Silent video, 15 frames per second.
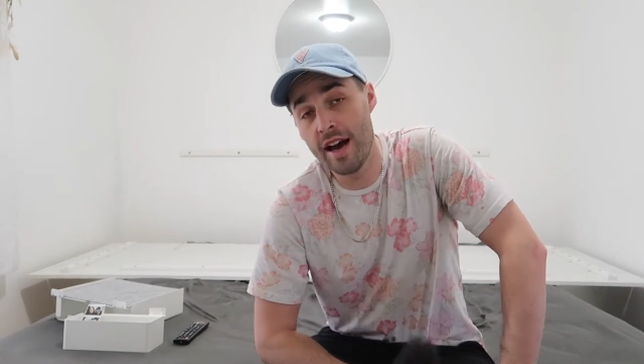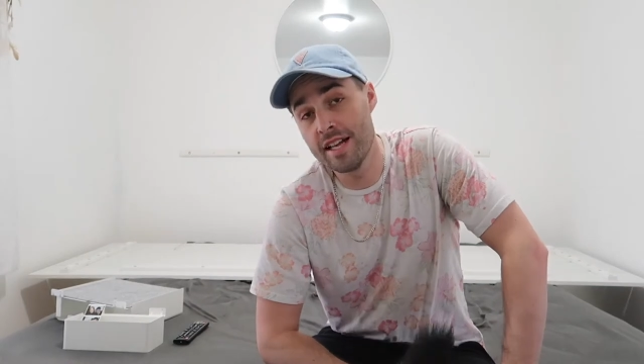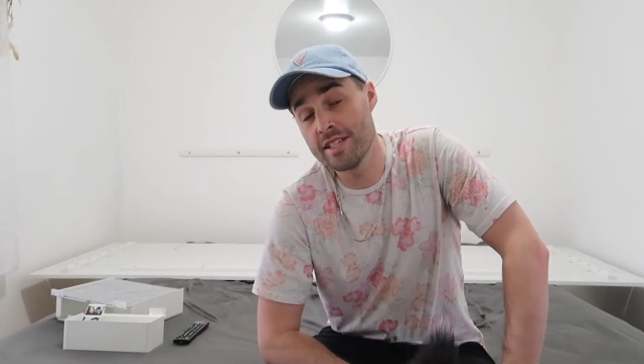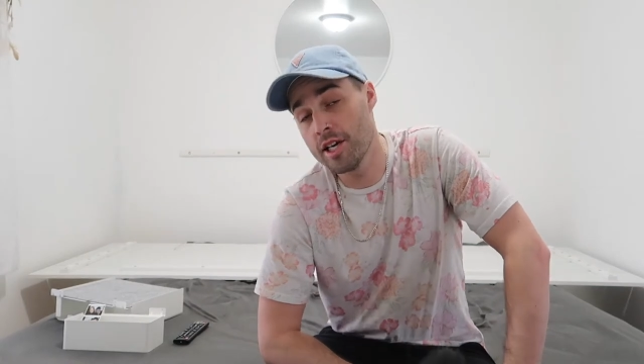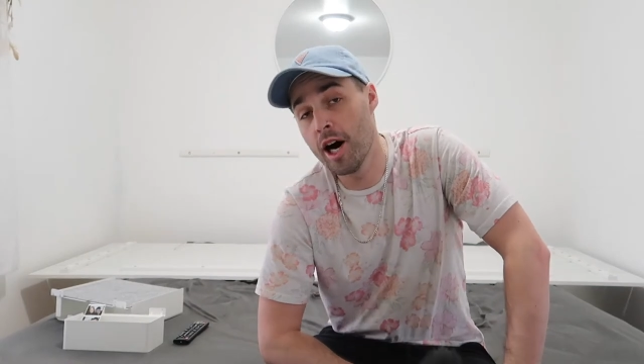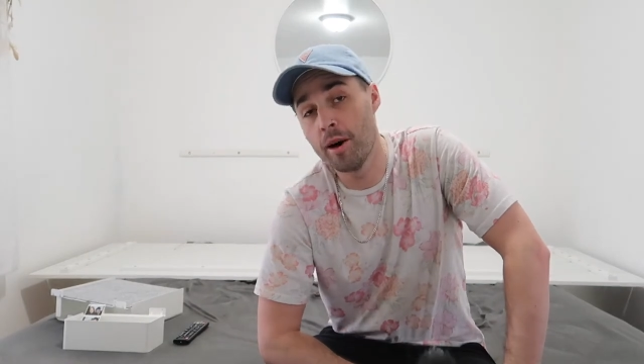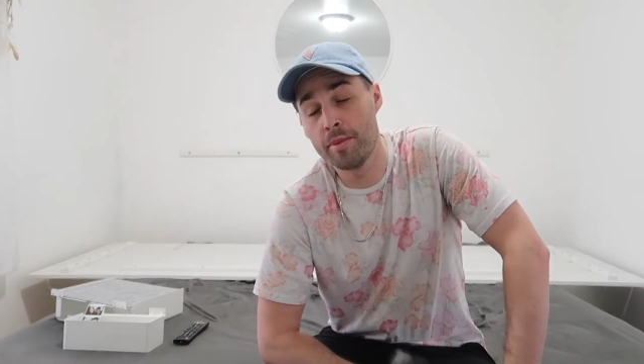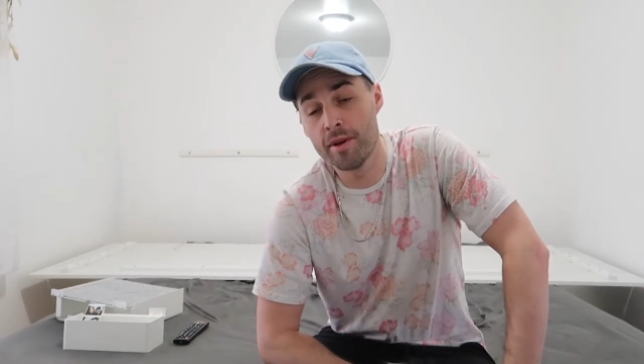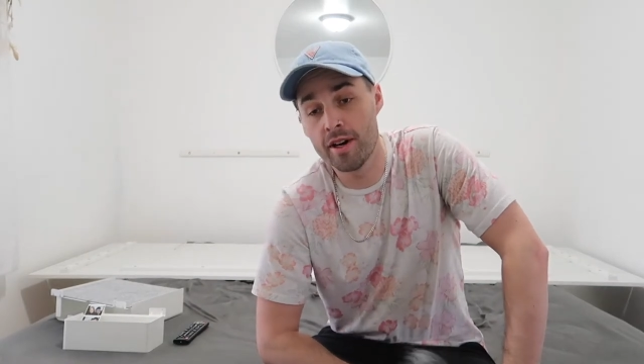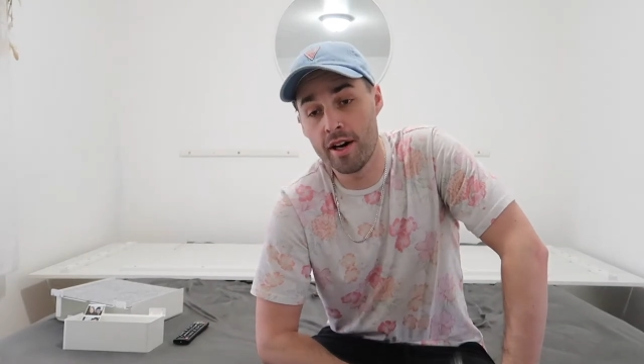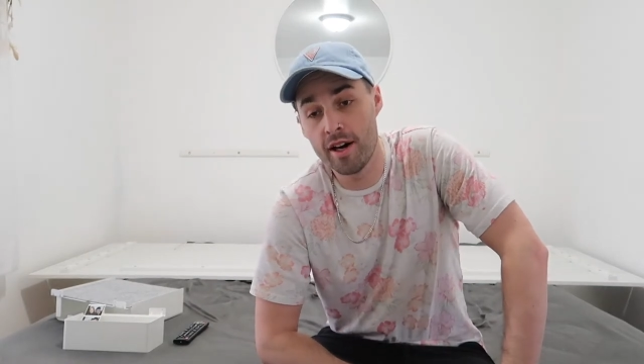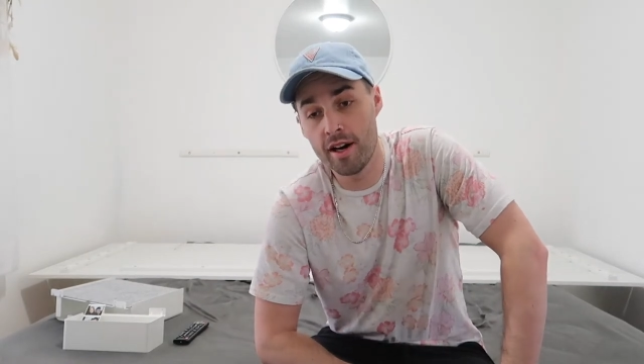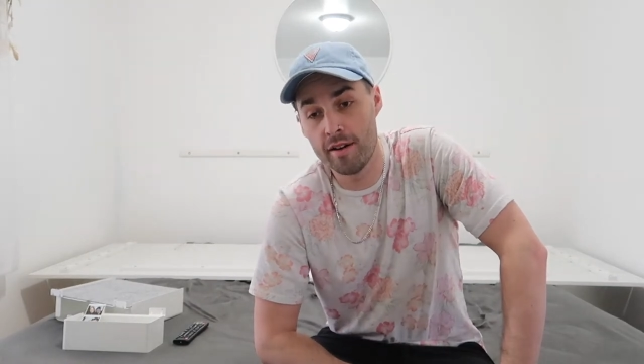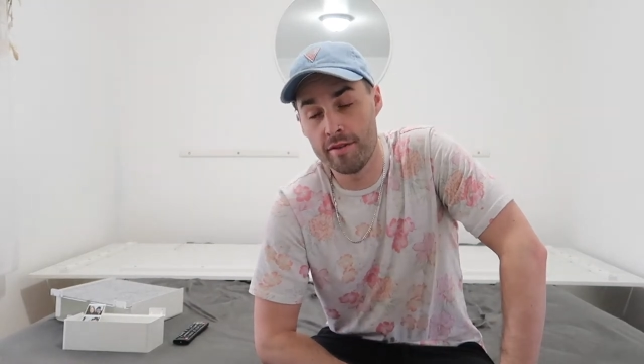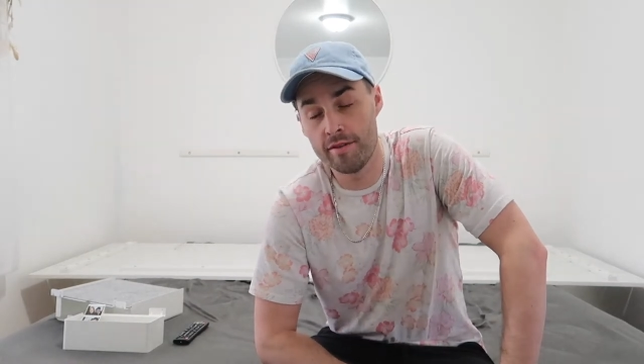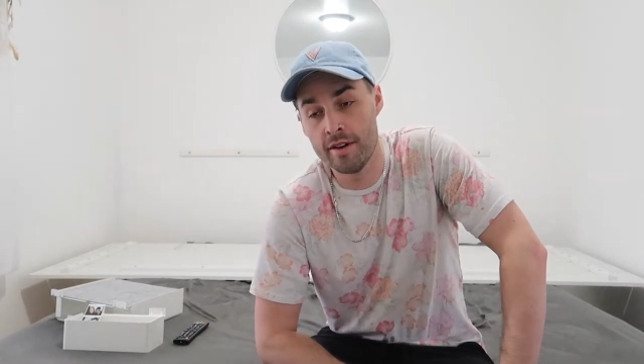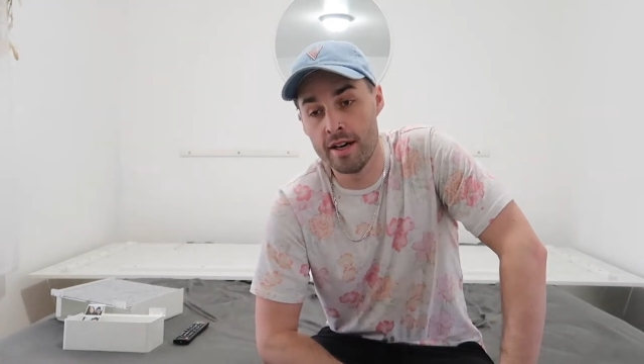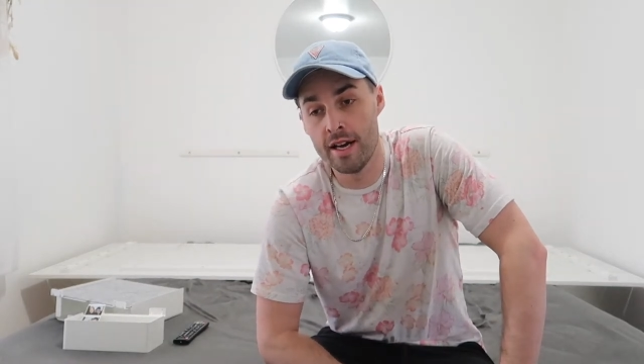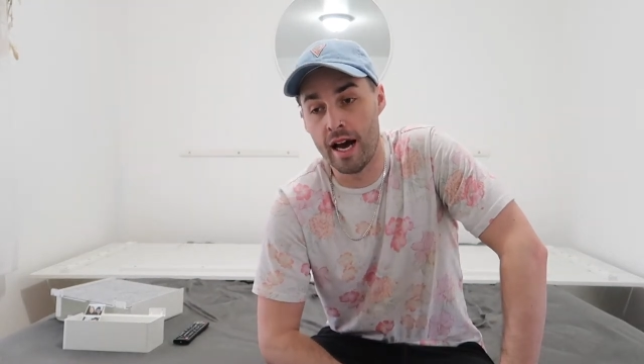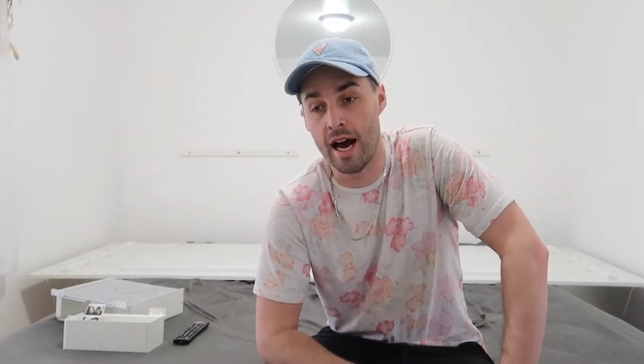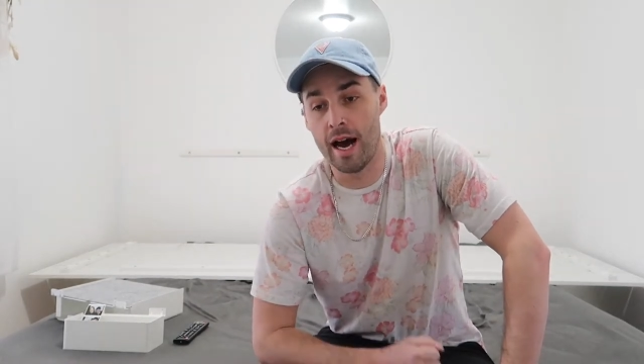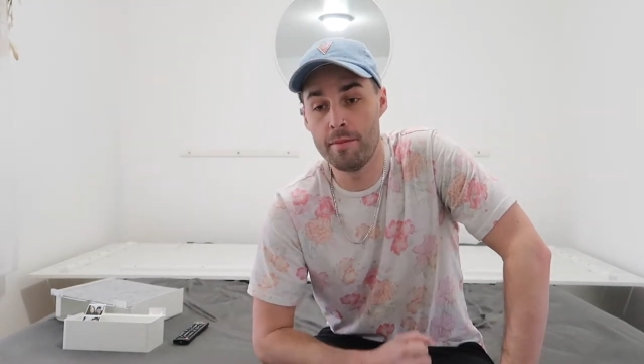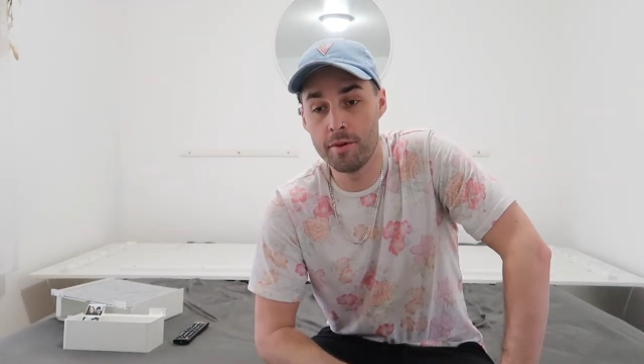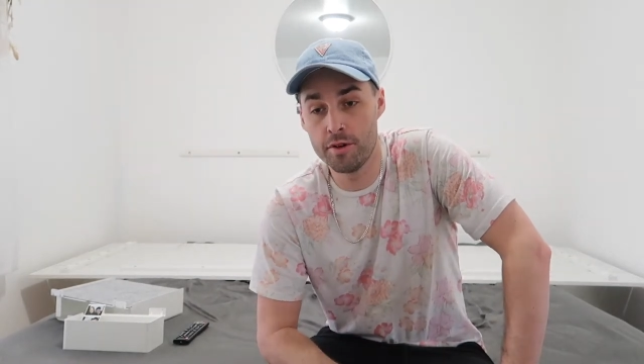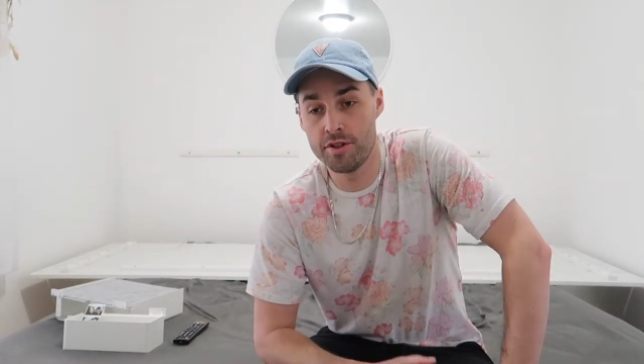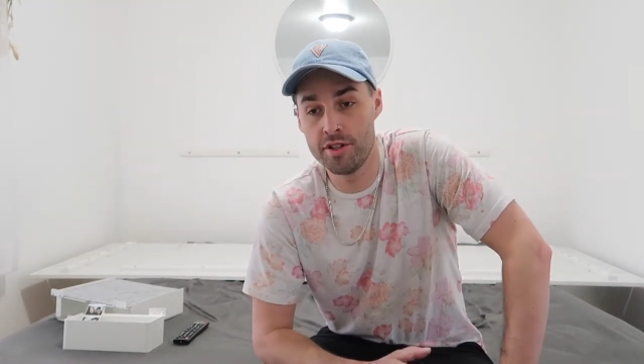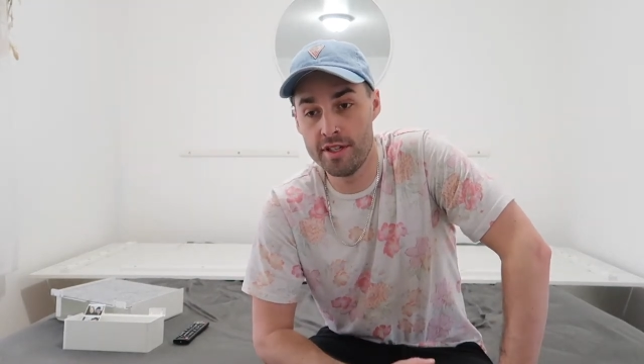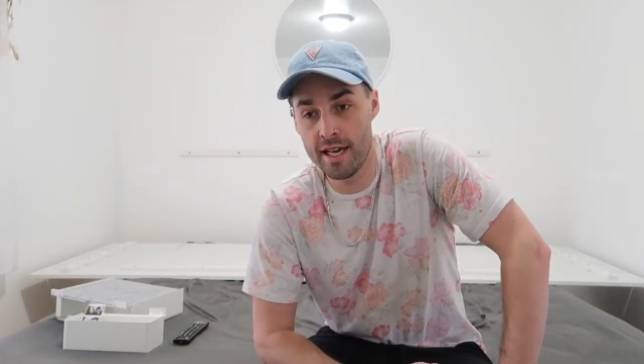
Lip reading: that's up and off, I'm going to